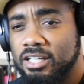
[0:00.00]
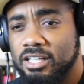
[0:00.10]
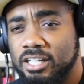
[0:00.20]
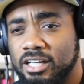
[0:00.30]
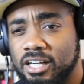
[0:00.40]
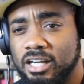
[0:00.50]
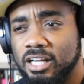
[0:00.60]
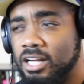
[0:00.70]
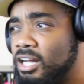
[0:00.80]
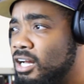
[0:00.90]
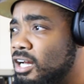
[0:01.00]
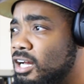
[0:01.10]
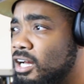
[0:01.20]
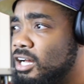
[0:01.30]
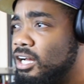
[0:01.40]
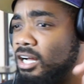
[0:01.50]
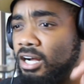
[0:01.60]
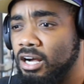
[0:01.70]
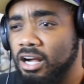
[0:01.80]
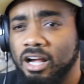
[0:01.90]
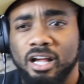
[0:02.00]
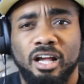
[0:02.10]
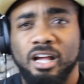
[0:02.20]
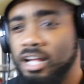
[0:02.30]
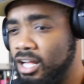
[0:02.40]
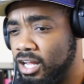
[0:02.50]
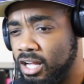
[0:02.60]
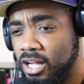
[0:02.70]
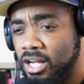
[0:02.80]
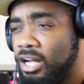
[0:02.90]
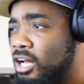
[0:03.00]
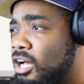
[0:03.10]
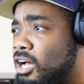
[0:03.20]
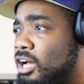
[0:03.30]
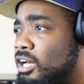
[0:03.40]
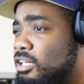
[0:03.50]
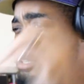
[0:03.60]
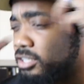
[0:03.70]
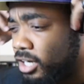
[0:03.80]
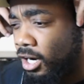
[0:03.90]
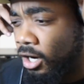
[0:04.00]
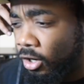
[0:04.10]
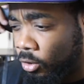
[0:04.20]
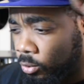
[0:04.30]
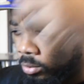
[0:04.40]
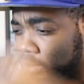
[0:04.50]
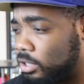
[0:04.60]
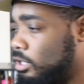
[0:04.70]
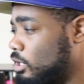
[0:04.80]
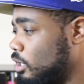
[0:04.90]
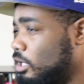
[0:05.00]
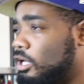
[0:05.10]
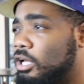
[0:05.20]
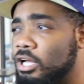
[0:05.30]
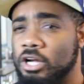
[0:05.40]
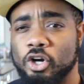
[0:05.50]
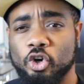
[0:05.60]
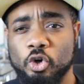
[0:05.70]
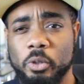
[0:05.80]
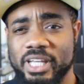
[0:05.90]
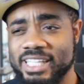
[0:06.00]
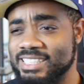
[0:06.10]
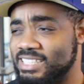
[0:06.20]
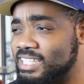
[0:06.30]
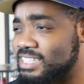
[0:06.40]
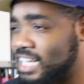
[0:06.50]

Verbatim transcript: Oh my God, bro. Yo. Who is this